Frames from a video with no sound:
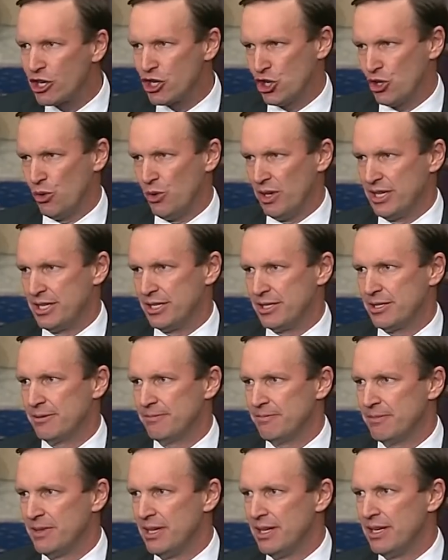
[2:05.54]
choice
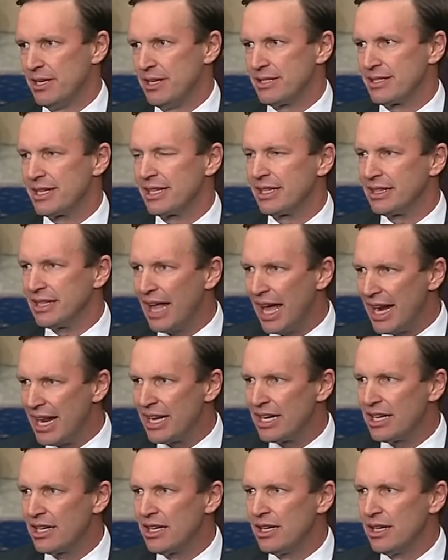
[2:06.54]
to let
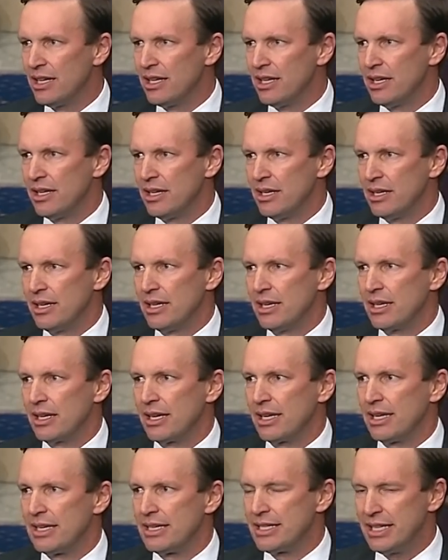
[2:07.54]
it
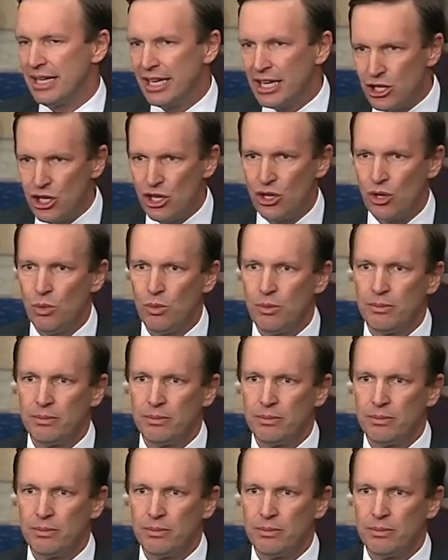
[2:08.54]
continue.